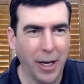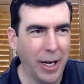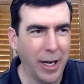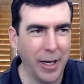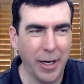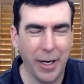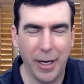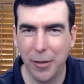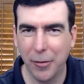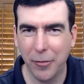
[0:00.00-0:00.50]

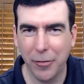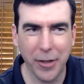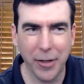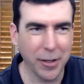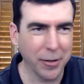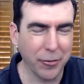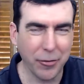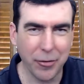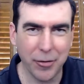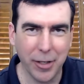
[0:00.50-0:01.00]
I, I, don't think
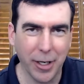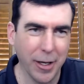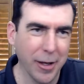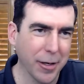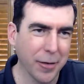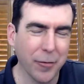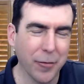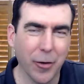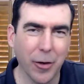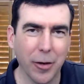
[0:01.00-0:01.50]
it'll stay
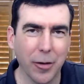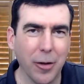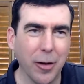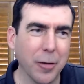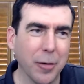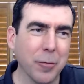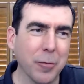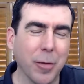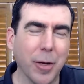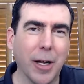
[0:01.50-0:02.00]
there very
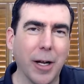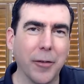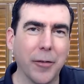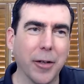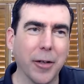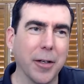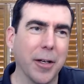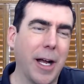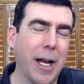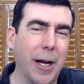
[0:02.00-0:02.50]
long, but I'll
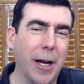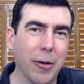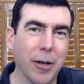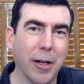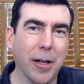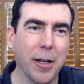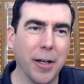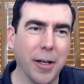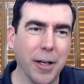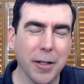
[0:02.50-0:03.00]
tell you how
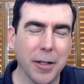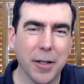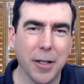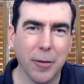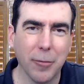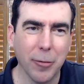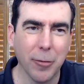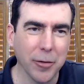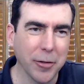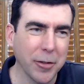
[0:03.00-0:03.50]
it can get
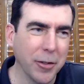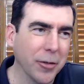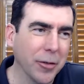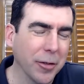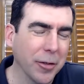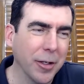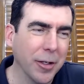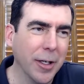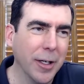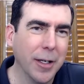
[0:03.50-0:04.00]
there real
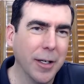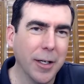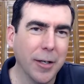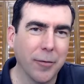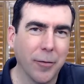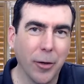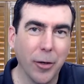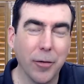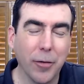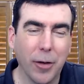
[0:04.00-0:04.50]
easily.
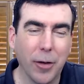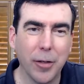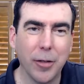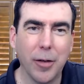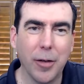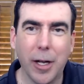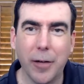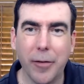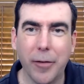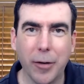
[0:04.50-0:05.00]
First of all,
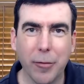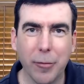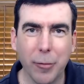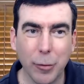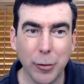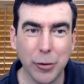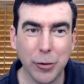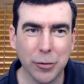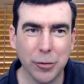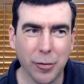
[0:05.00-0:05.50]
you have
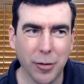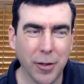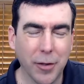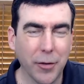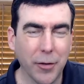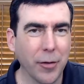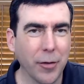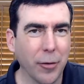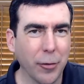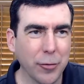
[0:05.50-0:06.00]
everyone short
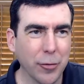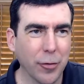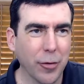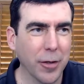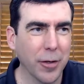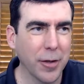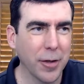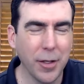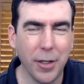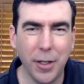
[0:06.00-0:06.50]

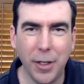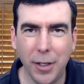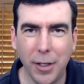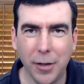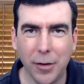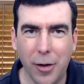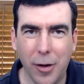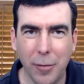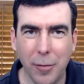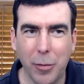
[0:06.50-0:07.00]
short the
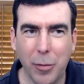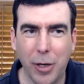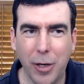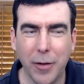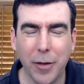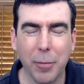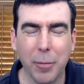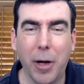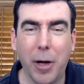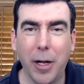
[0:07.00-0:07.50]
long
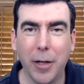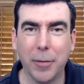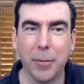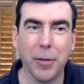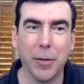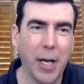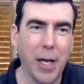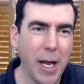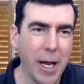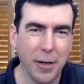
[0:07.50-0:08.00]
bond they
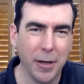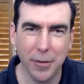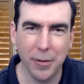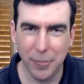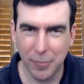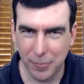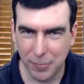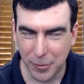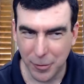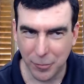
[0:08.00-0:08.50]
possibly can
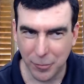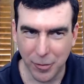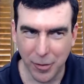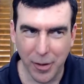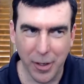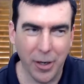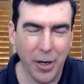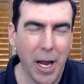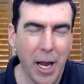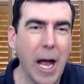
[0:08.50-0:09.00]
which we're
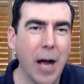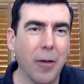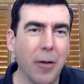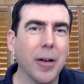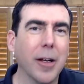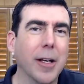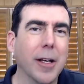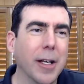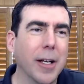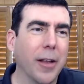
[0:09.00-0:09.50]
there now.
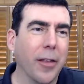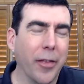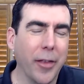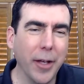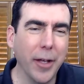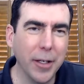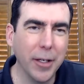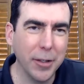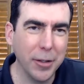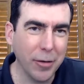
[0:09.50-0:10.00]
Mm-hmm.
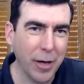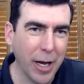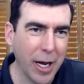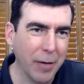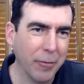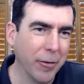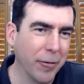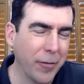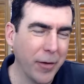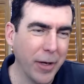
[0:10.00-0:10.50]
Then you
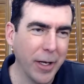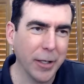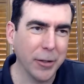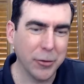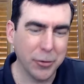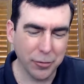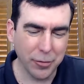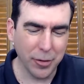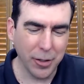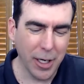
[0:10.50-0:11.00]
have the Fed
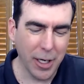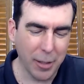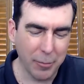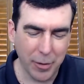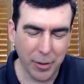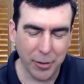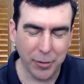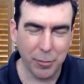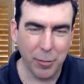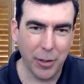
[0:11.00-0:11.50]
chewing up
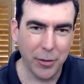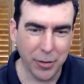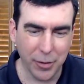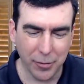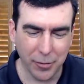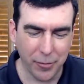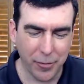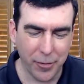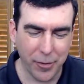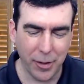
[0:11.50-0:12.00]
as much
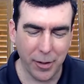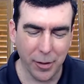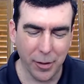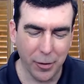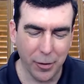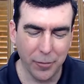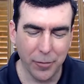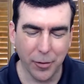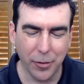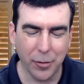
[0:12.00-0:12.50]
of the
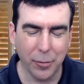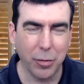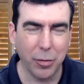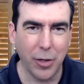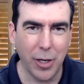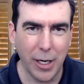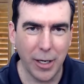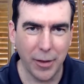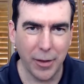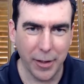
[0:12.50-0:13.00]

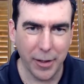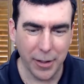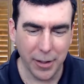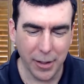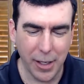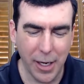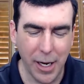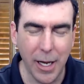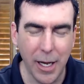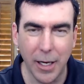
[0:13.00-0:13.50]
oversupply that
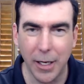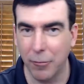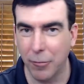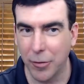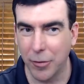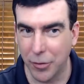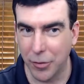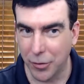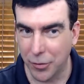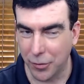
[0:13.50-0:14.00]
it can,
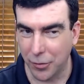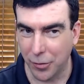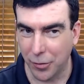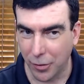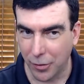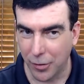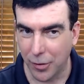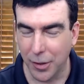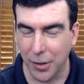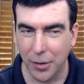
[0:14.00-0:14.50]
which is
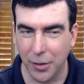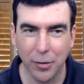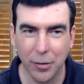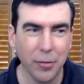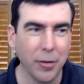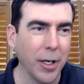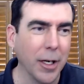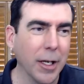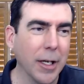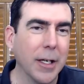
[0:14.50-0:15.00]
currently
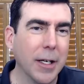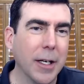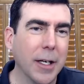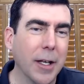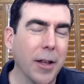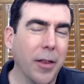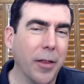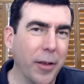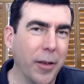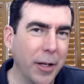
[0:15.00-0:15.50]
doing.
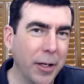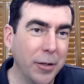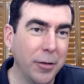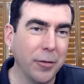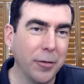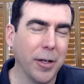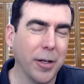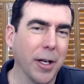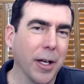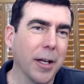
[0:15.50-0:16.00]
Then
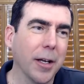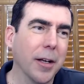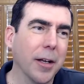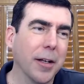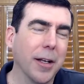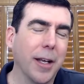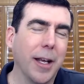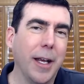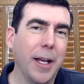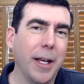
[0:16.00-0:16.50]
you
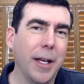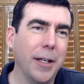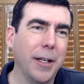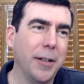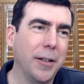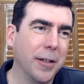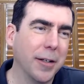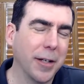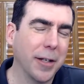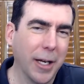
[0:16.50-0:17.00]
get
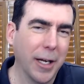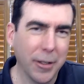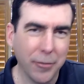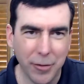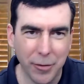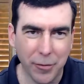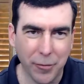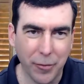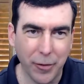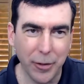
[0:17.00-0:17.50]
a kind of
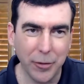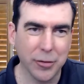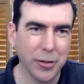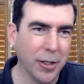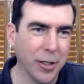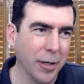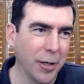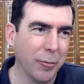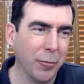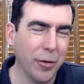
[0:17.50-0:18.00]

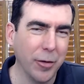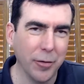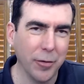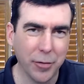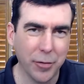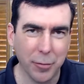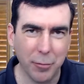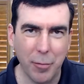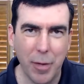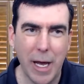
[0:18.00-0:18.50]
deflationary move,
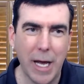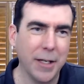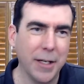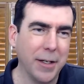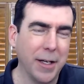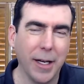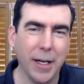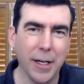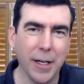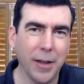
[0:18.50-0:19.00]
some bad
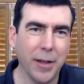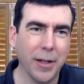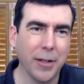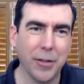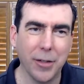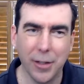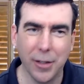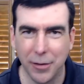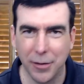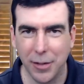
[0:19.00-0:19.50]
data that
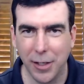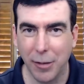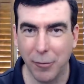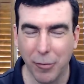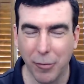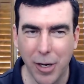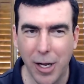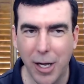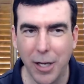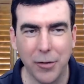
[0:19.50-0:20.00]
says, hey,
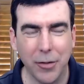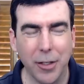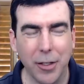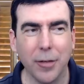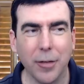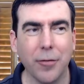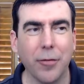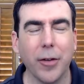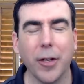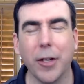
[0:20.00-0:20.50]
we're not seeing
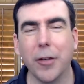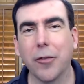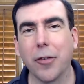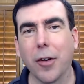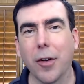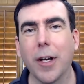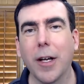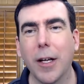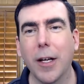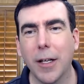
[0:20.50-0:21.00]

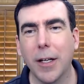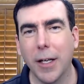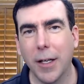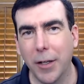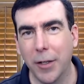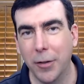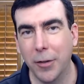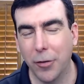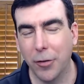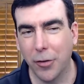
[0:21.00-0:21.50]
inflation. And
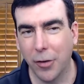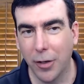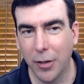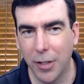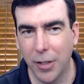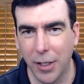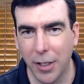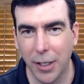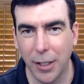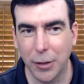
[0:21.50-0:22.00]
then you start
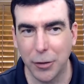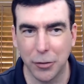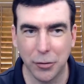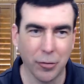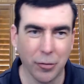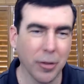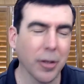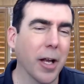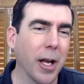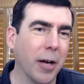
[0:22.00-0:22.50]
to get a
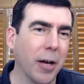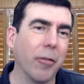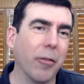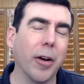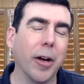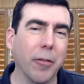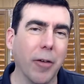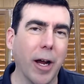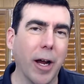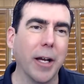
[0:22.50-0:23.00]
short
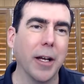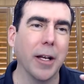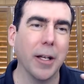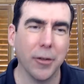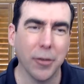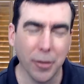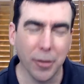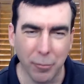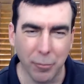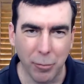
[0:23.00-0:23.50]
covering, right?
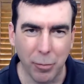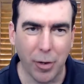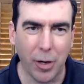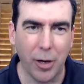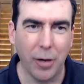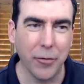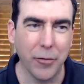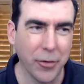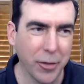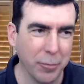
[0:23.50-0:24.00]
And so
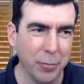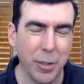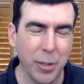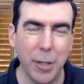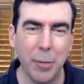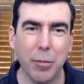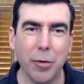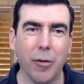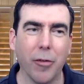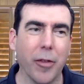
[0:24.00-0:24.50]
all of a sudden,
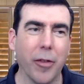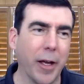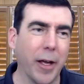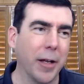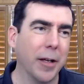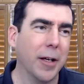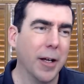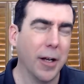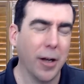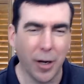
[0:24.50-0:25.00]
people
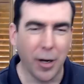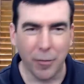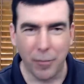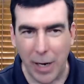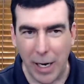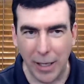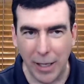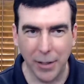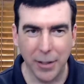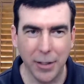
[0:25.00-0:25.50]
that are
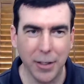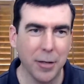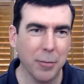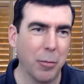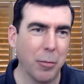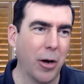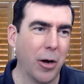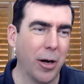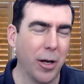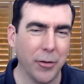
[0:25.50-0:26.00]
piling into
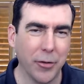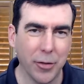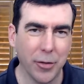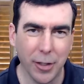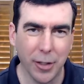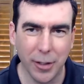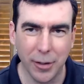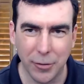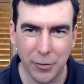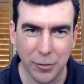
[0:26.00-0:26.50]
bonds
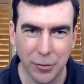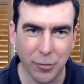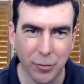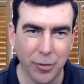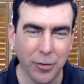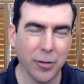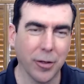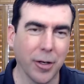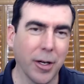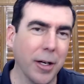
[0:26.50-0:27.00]
and
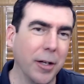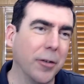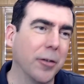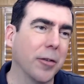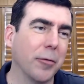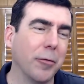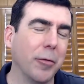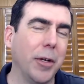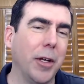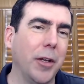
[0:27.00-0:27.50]
shorts are getting
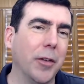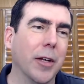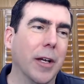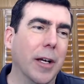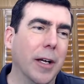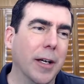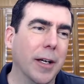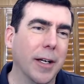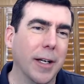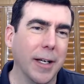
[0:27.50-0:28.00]
squeezed.
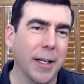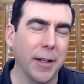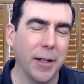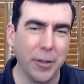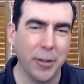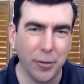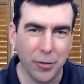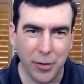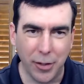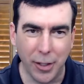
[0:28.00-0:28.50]
And
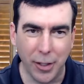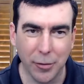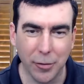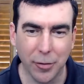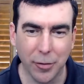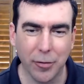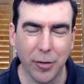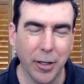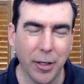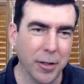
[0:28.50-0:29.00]
then you see
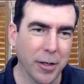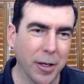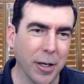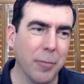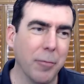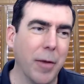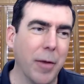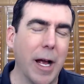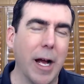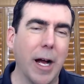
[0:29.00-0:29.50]
interest rates
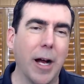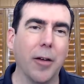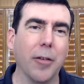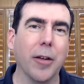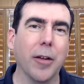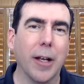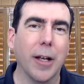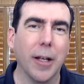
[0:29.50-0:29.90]
come down.